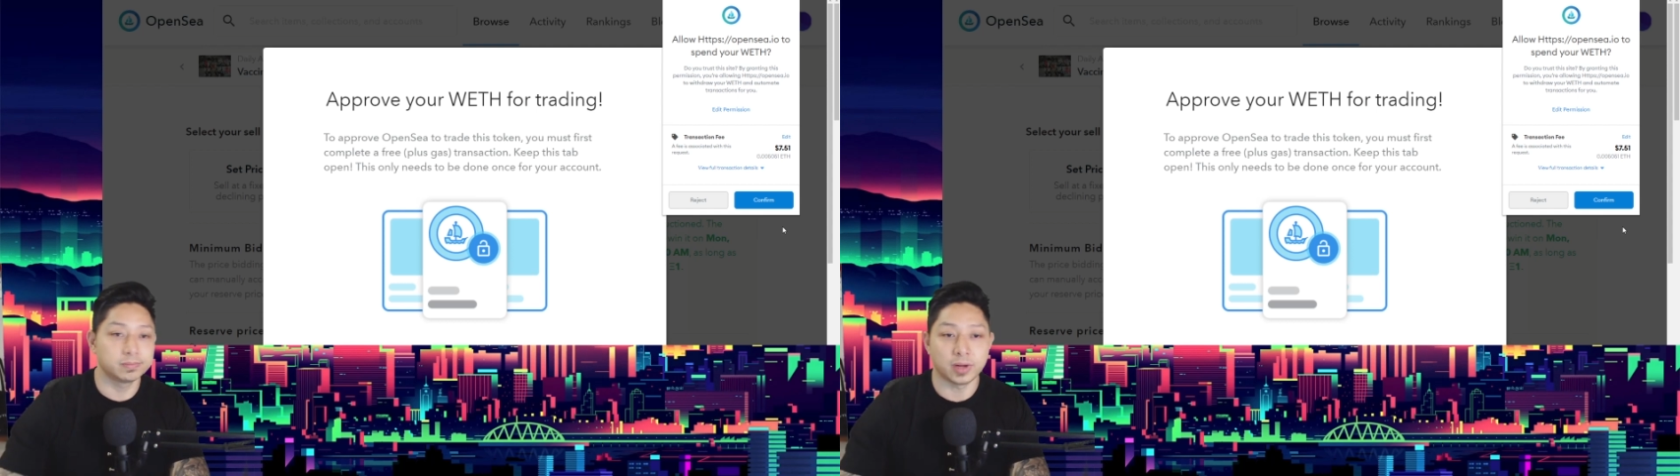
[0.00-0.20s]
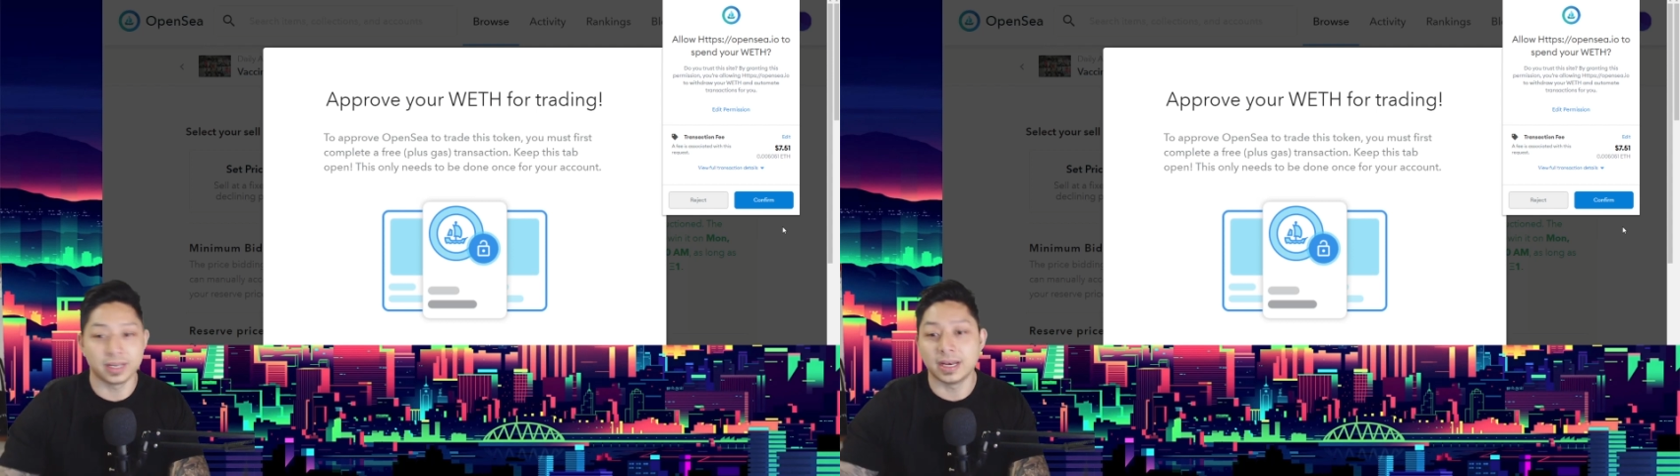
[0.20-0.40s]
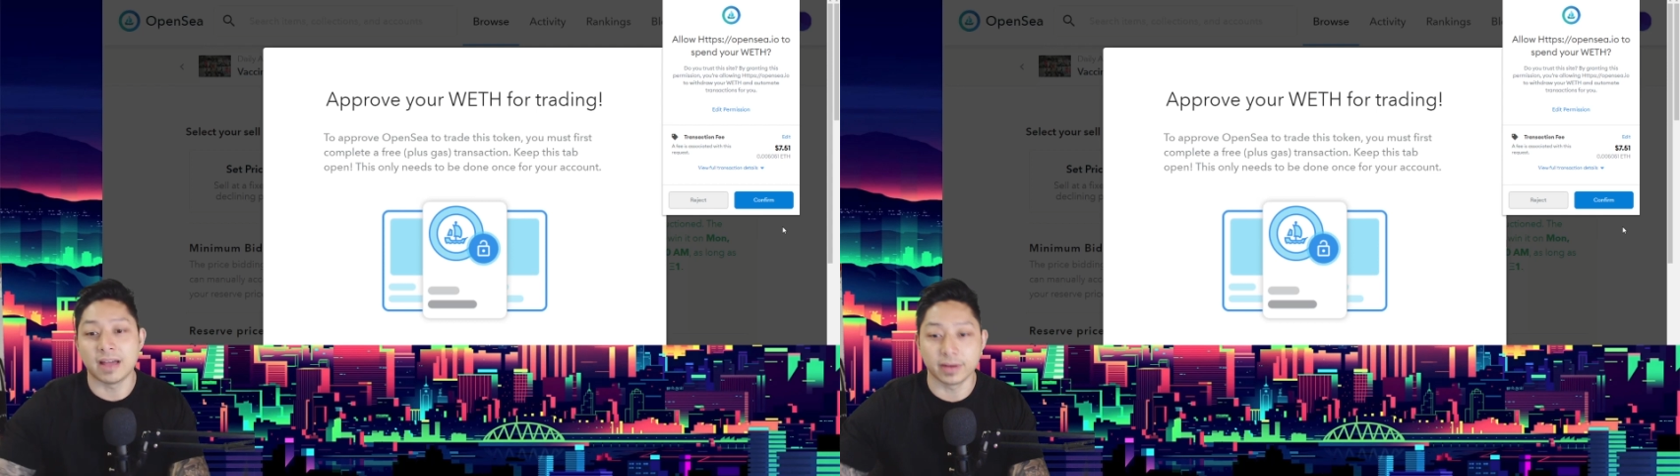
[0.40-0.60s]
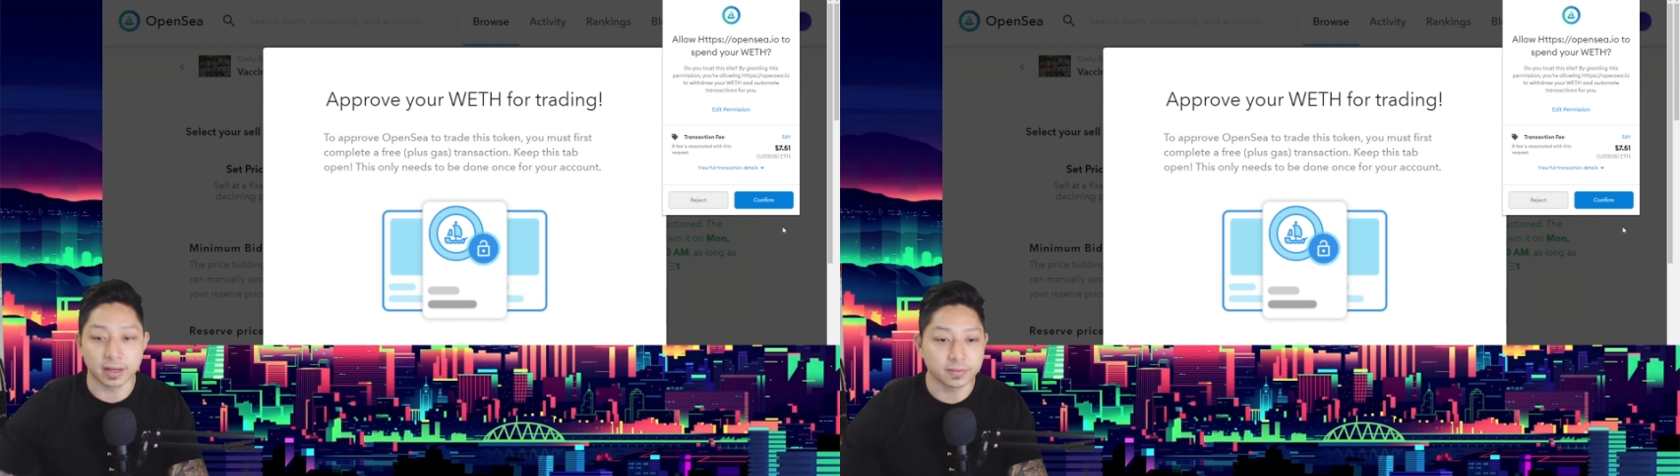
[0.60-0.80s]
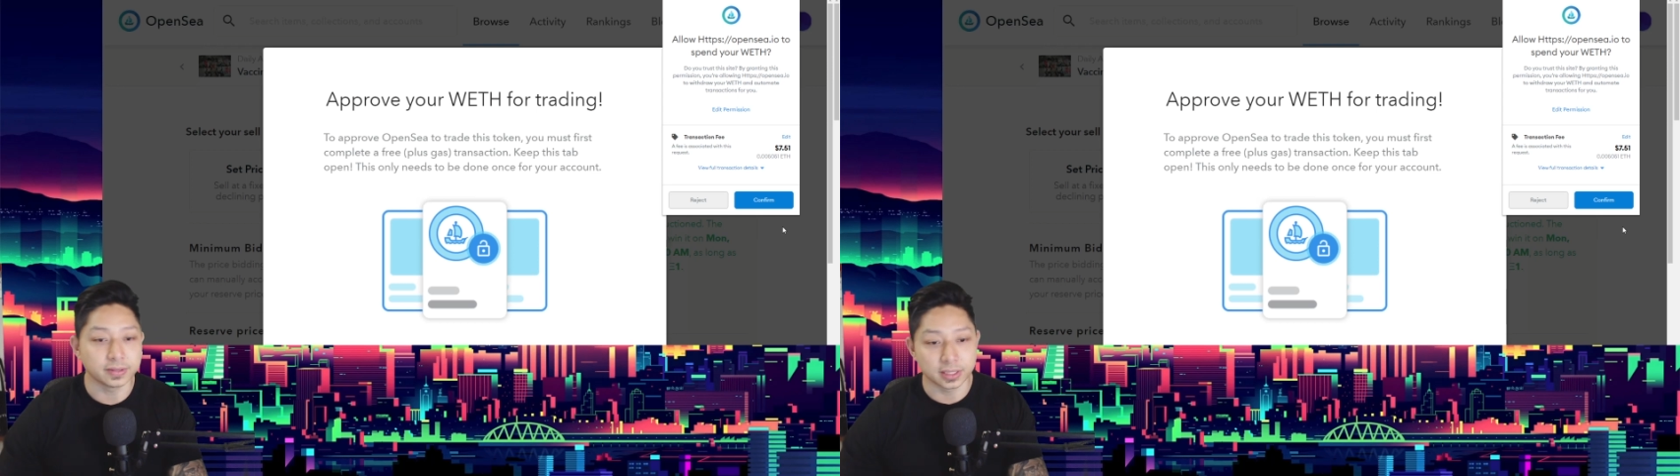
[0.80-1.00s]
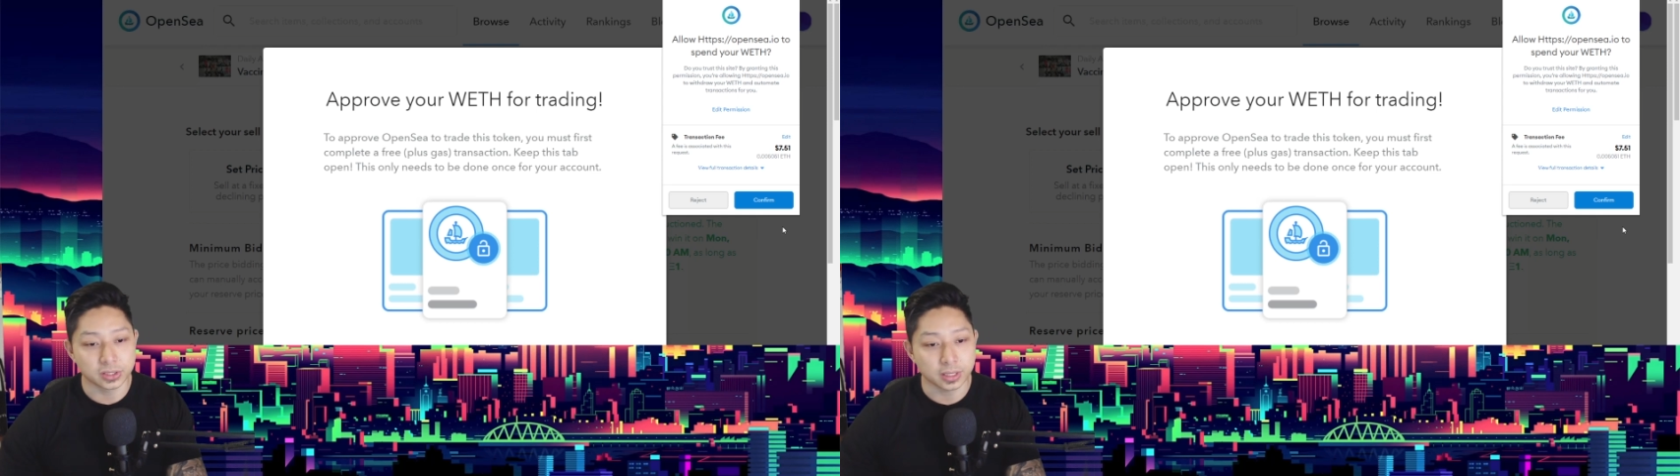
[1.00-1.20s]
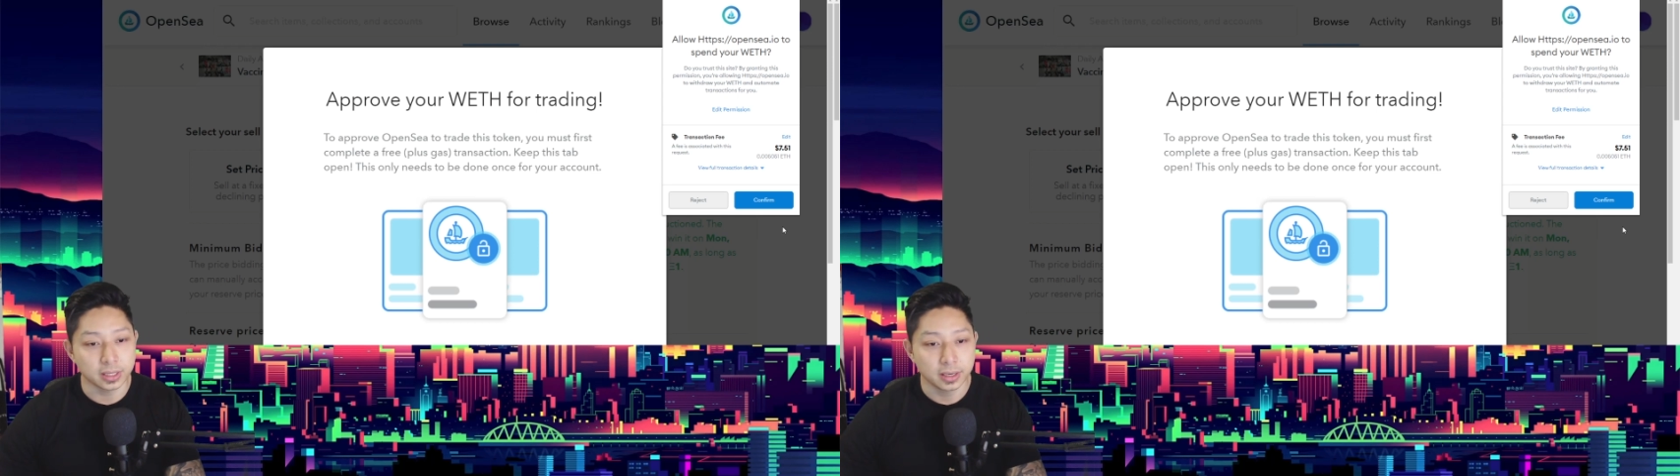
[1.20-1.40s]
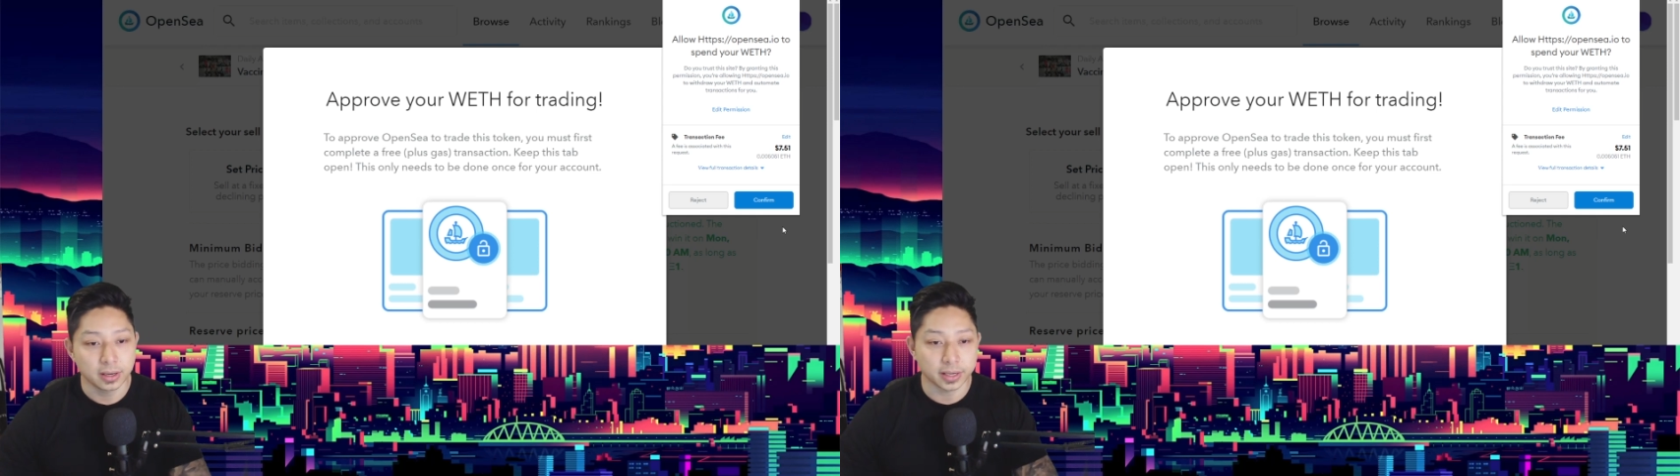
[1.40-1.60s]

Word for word: I didn't have enough essentially.